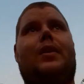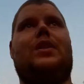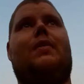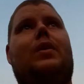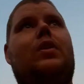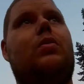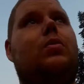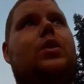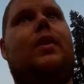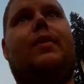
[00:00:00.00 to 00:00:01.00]
to 72
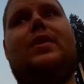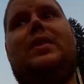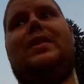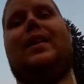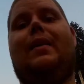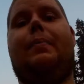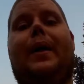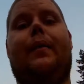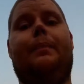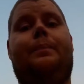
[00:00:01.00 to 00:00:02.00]
Chevy C10
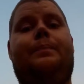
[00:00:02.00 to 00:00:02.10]
pickup.